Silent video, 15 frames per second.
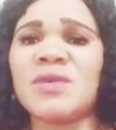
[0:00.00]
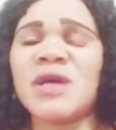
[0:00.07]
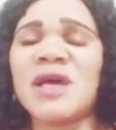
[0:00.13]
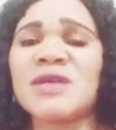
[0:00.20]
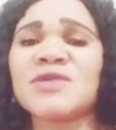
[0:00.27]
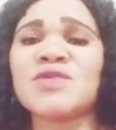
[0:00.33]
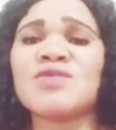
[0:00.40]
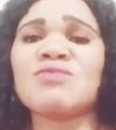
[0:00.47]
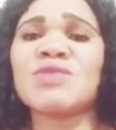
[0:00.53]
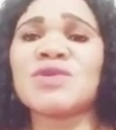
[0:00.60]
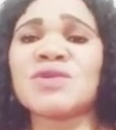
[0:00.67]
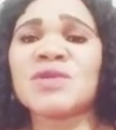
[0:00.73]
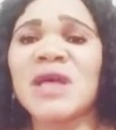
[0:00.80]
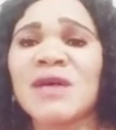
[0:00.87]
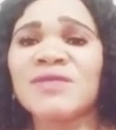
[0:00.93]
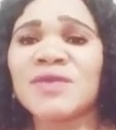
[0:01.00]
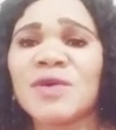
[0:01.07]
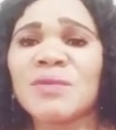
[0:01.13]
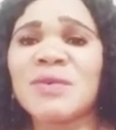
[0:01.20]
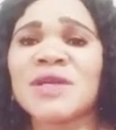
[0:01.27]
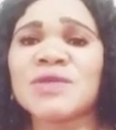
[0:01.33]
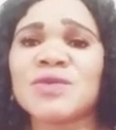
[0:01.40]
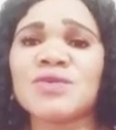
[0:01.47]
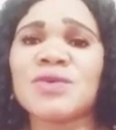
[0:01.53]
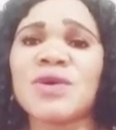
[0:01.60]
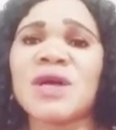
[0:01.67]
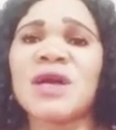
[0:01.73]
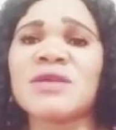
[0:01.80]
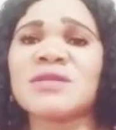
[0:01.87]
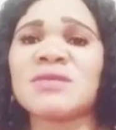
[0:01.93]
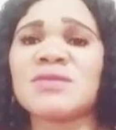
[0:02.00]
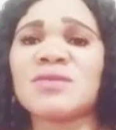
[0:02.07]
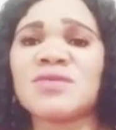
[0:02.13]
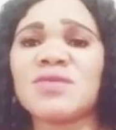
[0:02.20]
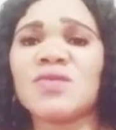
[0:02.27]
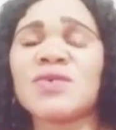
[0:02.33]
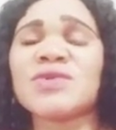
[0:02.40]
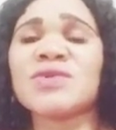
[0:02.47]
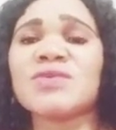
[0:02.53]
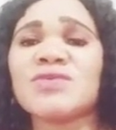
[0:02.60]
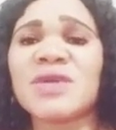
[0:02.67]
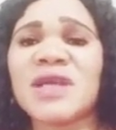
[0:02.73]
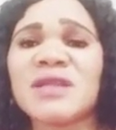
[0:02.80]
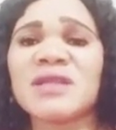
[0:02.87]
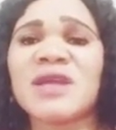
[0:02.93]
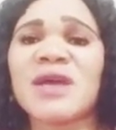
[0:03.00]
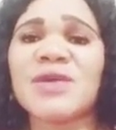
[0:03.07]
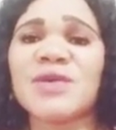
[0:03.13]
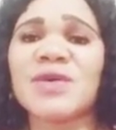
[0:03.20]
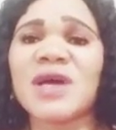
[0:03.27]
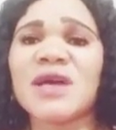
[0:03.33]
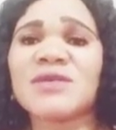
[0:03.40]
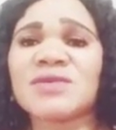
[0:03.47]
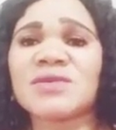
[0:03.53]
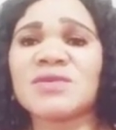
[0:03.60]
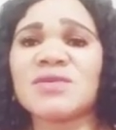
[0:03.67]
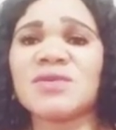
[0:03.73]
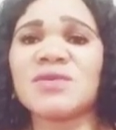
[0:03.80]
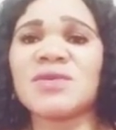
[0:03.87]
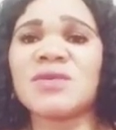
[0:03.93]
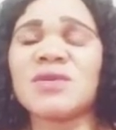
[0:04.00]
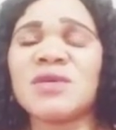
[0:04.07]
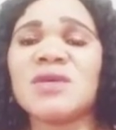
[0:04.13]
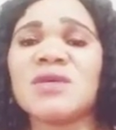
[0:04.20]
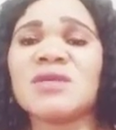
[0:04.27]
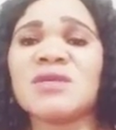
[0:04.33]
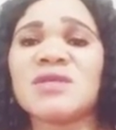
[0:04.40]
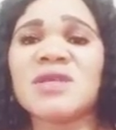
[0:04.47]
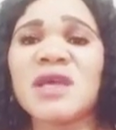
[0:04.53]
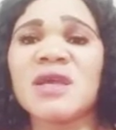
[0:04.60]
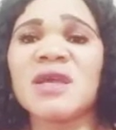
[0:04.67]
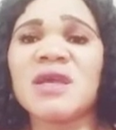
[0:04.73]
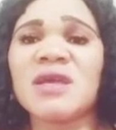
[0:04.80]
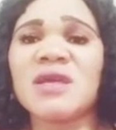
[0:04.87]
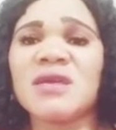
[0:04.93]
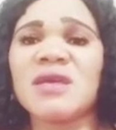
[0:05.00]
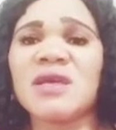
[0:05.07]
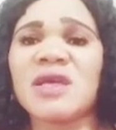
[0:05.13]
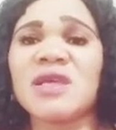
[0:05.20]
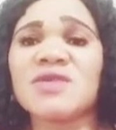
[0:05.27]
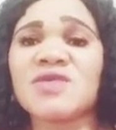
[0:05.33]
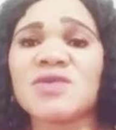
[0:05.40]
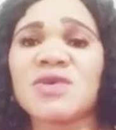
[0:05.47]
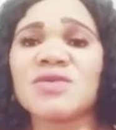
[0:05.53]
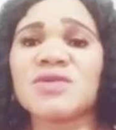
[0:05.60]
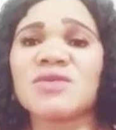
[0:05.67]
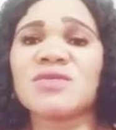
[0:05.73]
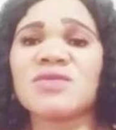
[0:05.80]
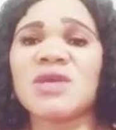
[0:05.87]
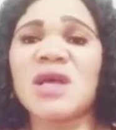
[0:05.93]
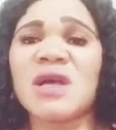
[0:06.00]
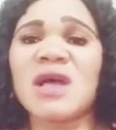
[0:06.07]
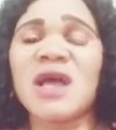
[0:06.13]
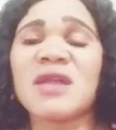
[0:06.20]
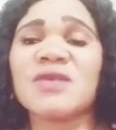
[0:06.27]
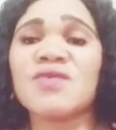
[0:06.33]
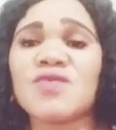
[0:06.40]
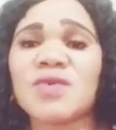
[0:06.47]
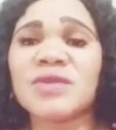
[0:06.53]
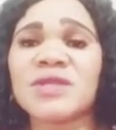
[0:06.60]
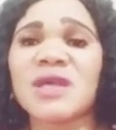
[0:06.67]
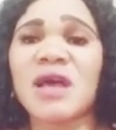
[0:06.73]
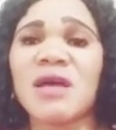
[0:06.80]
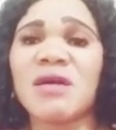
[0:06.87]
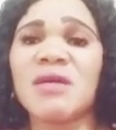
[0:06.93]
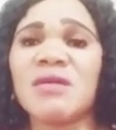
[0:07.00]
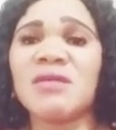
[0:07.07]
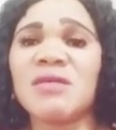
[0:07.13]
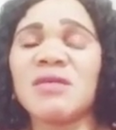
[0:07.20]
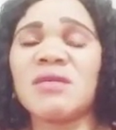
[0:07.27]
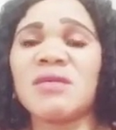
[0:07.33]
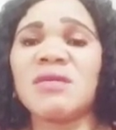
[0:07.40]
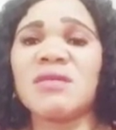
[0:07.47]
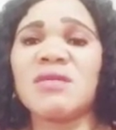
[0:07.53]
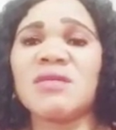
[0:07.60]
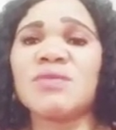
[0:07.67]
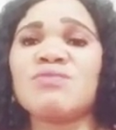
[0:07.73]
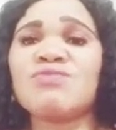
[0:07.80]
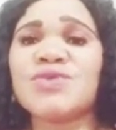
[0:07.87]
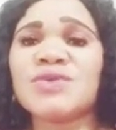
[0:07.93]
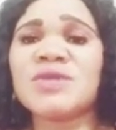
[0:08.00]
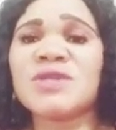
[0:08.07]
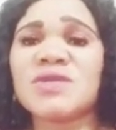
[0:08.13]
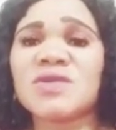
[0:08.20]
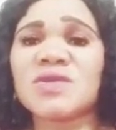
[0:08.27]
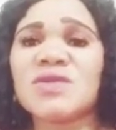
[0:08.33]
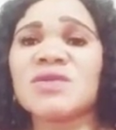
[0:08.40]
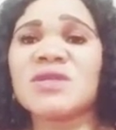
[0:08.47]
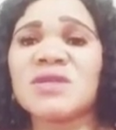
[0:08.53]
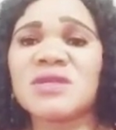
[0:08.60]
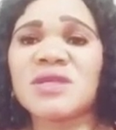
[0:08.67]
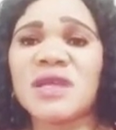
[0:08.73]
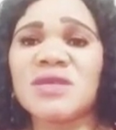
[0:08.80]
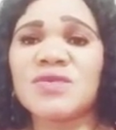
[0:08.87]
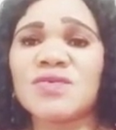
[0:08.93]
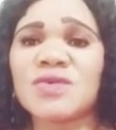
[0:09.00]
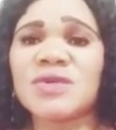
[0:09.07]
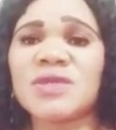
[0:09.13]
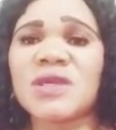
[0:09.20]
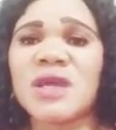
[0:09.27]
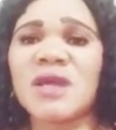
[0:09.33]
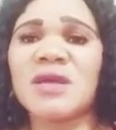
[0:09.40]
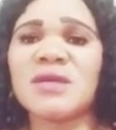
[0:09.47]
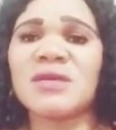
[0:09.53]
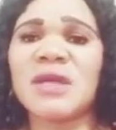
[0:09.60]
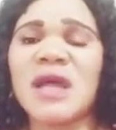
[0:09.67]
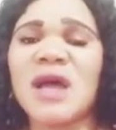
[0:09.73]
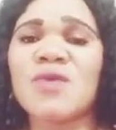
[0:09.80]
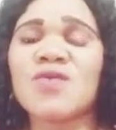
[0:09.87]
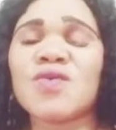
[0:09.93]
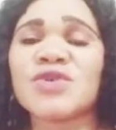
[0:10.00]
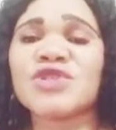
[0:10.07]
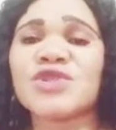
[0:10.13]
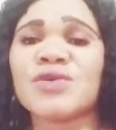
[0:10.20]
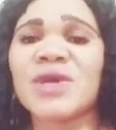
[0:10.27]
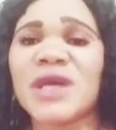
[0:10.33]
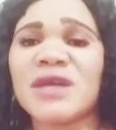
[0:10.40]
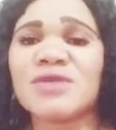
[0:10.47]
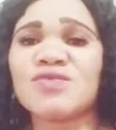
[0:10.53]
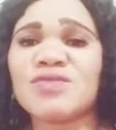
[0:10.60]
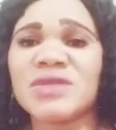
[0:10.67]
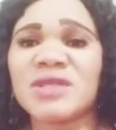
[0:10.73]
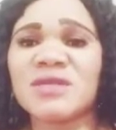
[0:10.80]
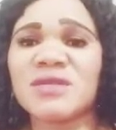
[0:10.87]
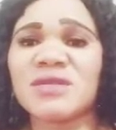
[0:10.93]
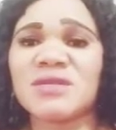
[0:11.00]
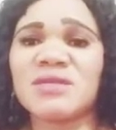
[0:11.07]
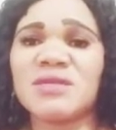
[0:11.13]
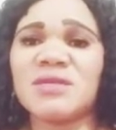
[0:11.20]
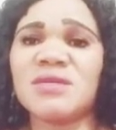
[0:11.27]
As you must have go back to your house, once you enter your house, take a salt and a water. Put the salt inside the water and wash your hand with it.